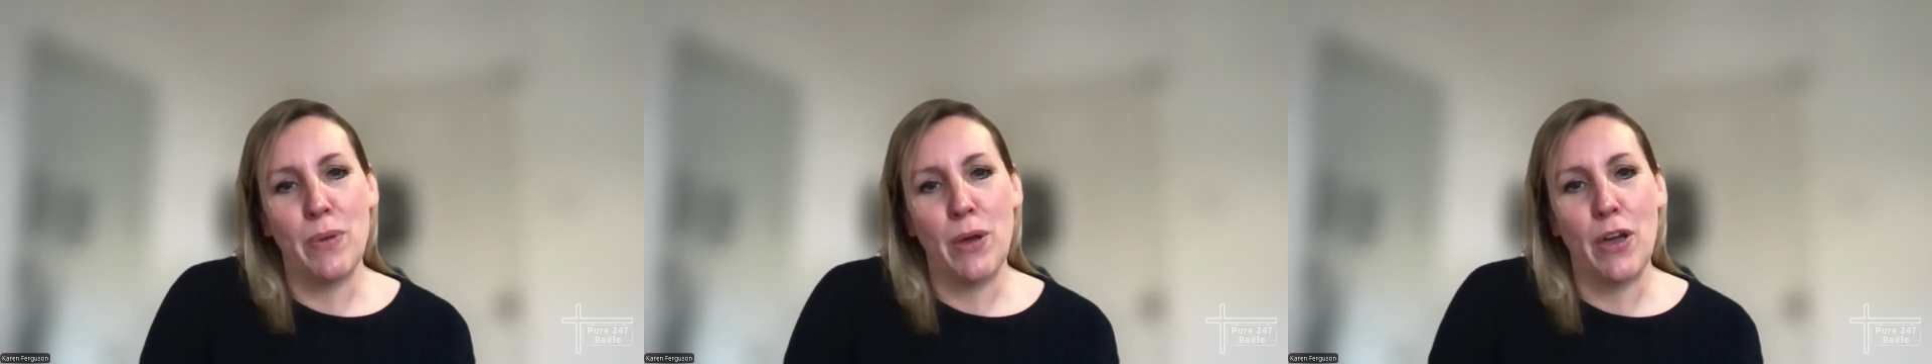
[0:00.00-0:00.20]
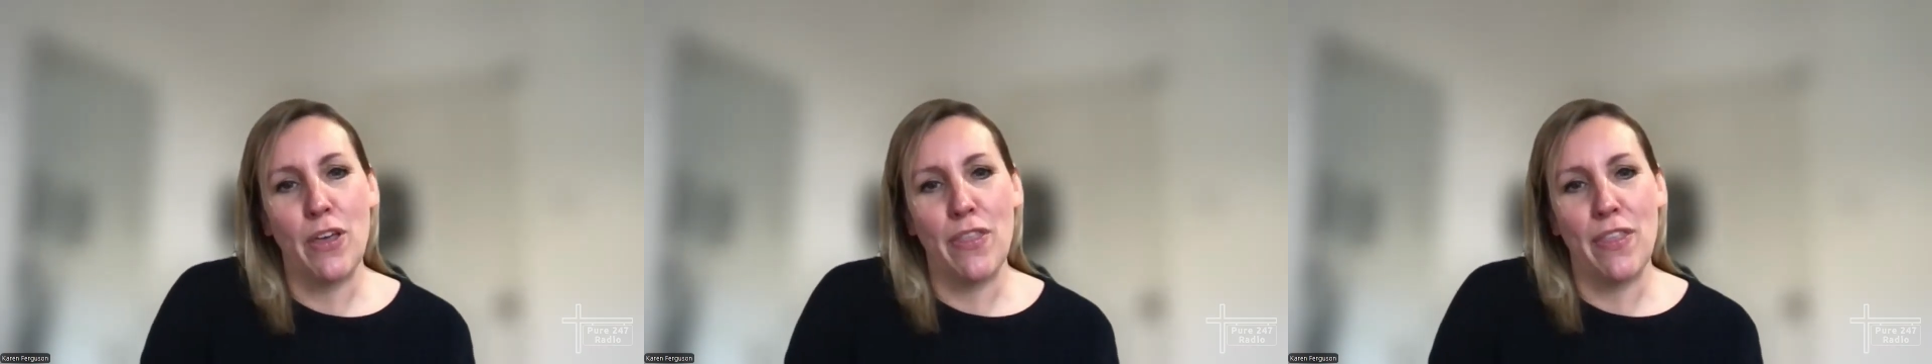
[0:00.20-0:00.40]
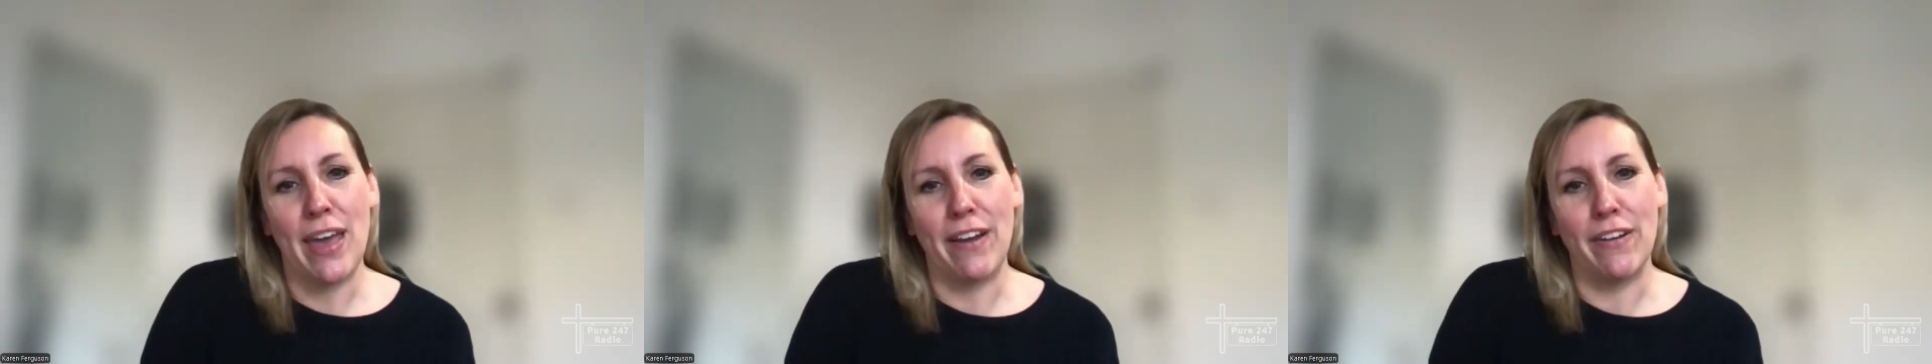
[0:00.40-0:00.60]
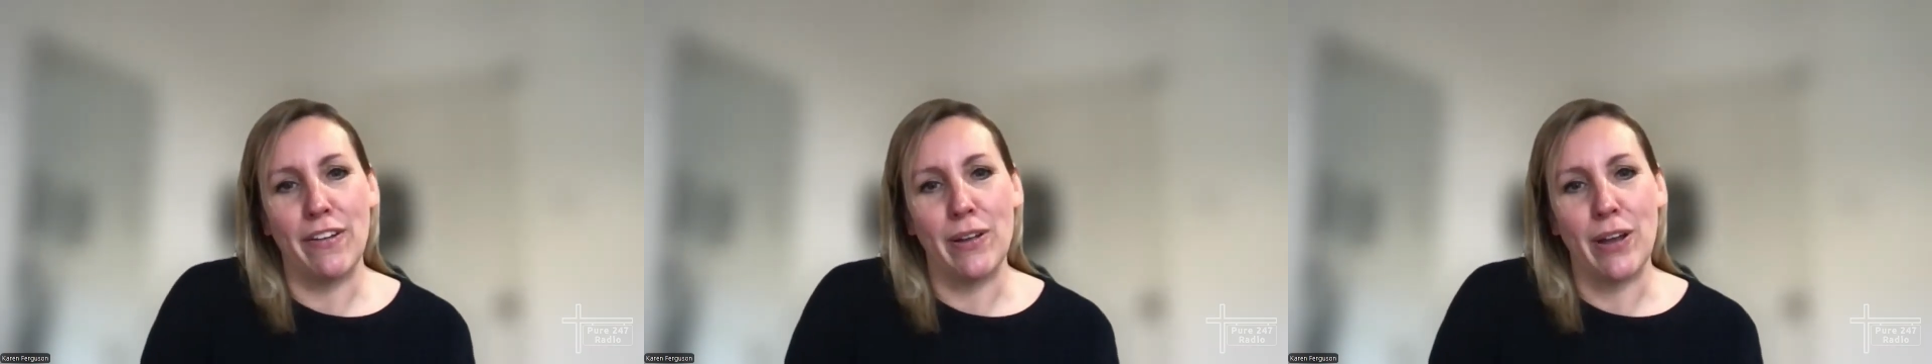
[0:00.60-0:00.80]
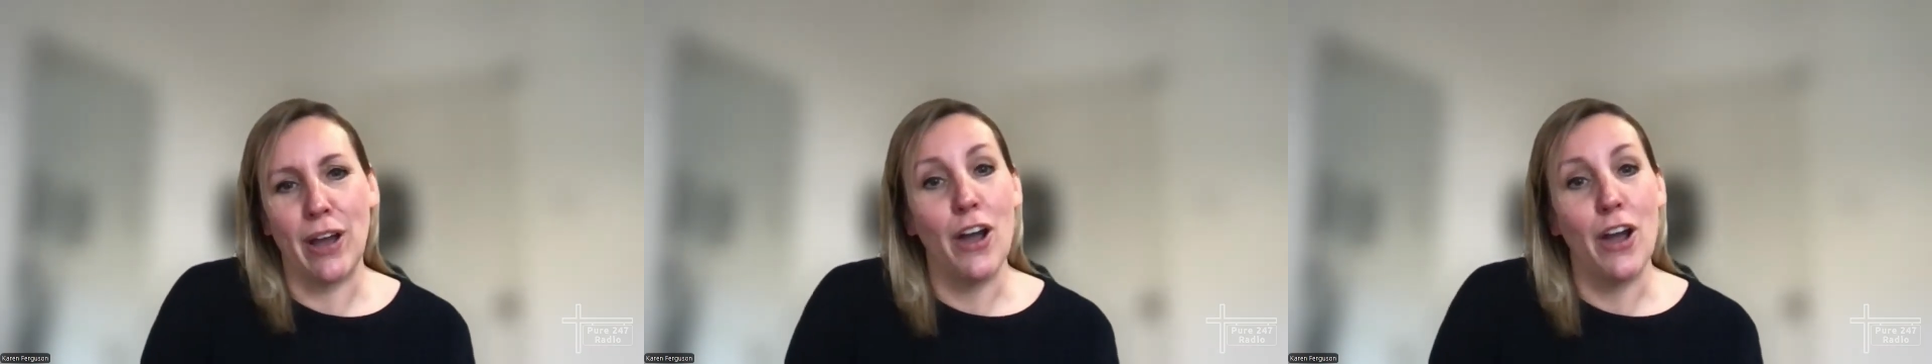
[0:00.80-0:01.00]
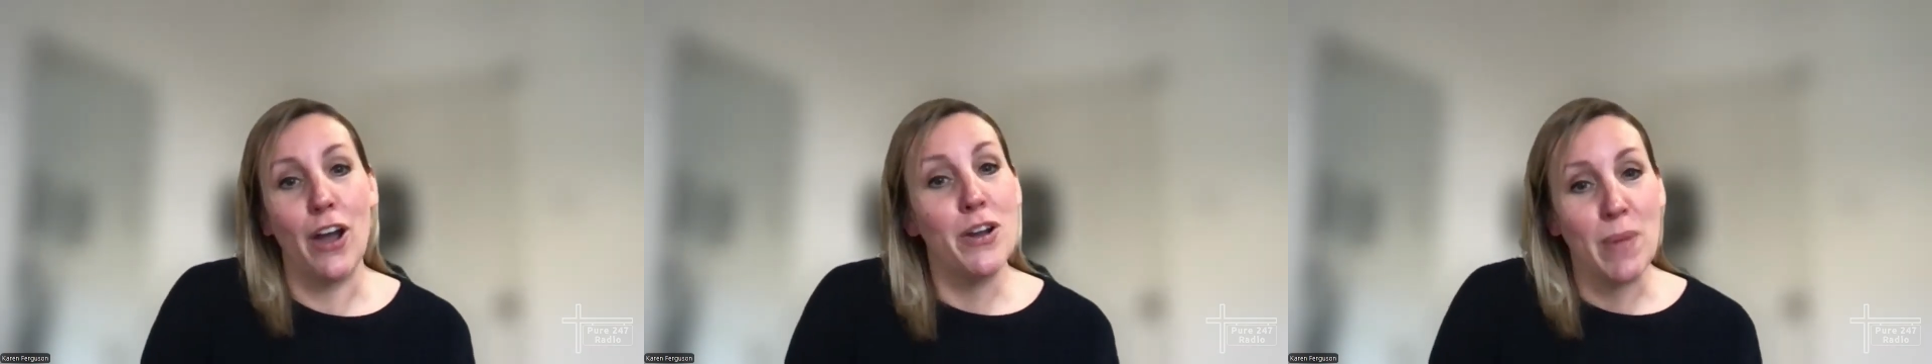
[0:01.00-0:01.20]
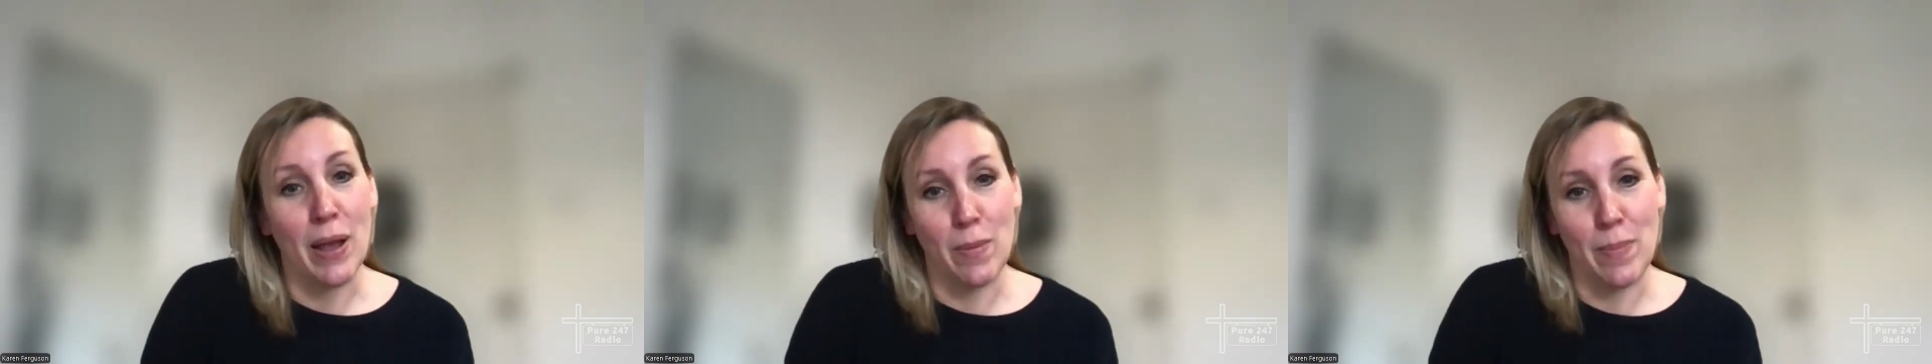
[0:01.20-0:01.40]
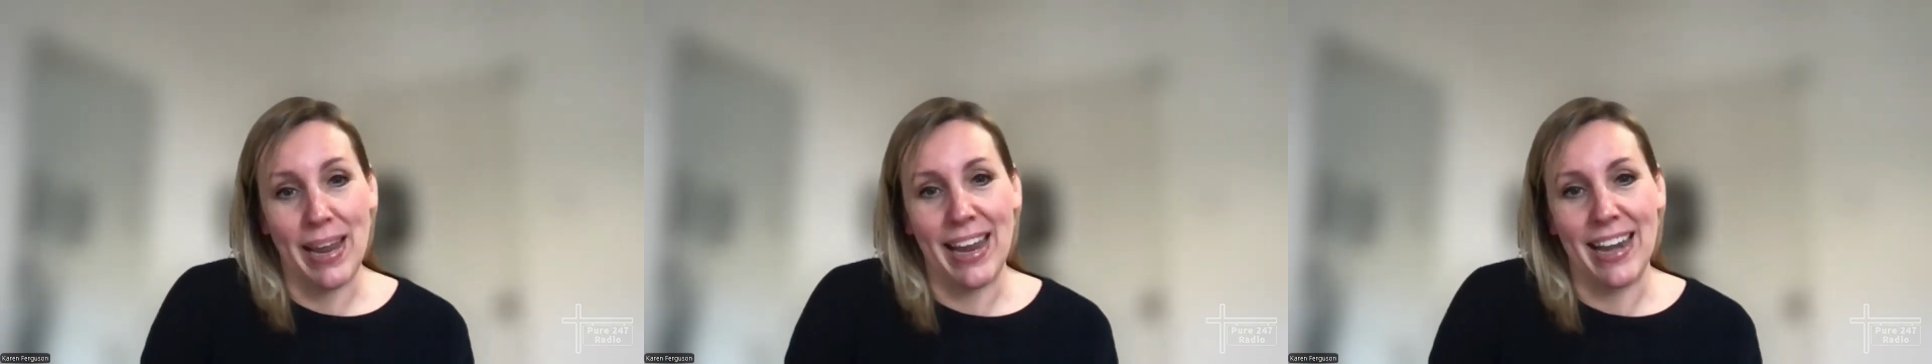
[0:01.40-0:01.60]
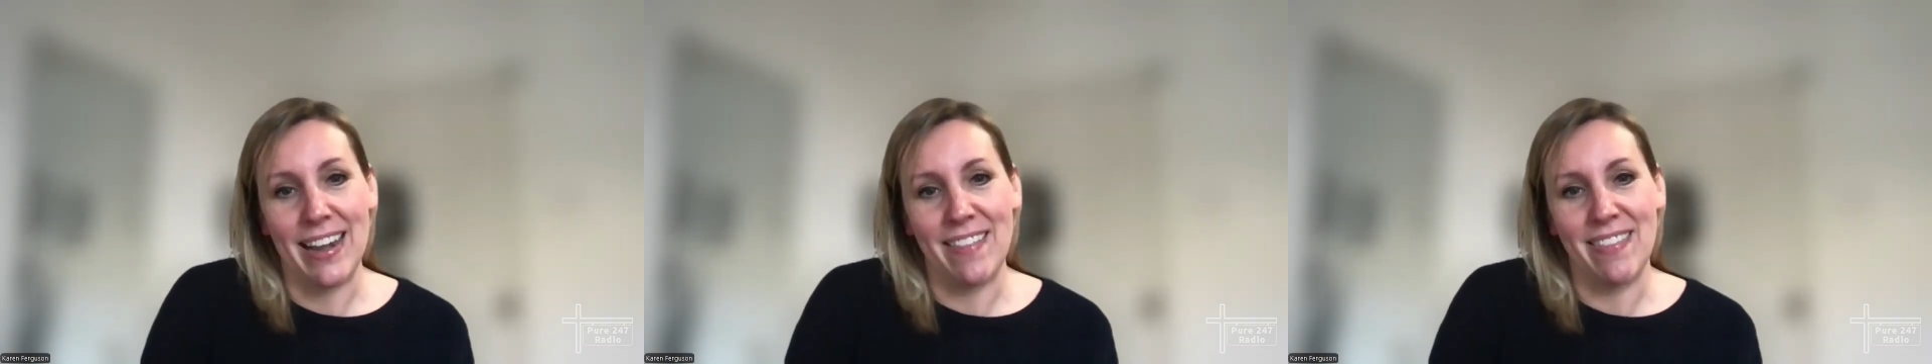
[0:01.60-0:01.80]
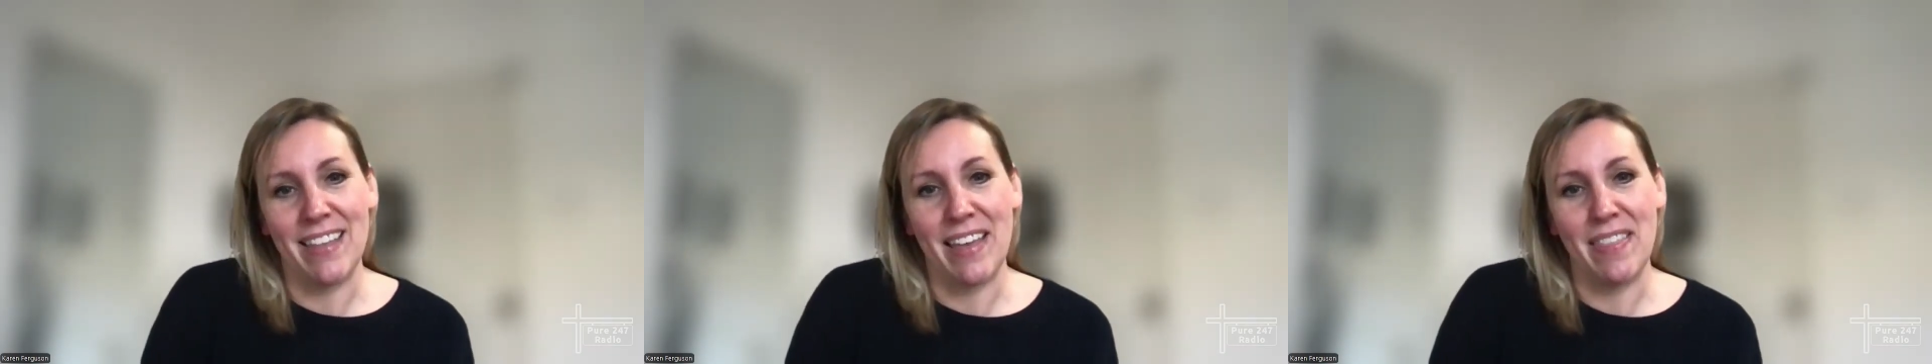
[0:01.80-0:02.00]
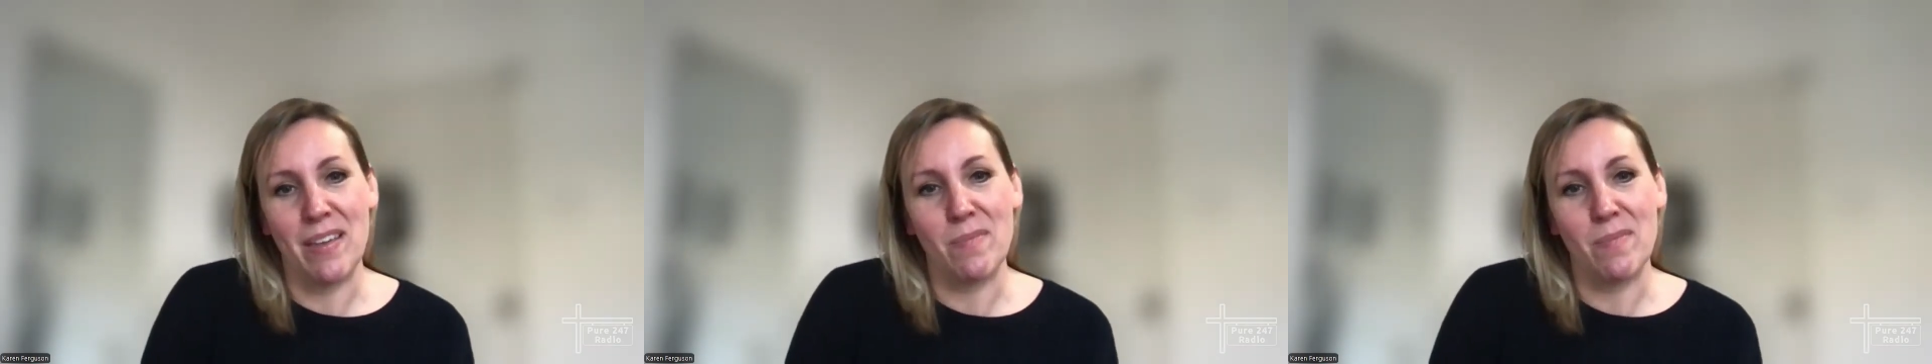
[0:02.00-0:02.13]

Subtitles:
put their own well-being and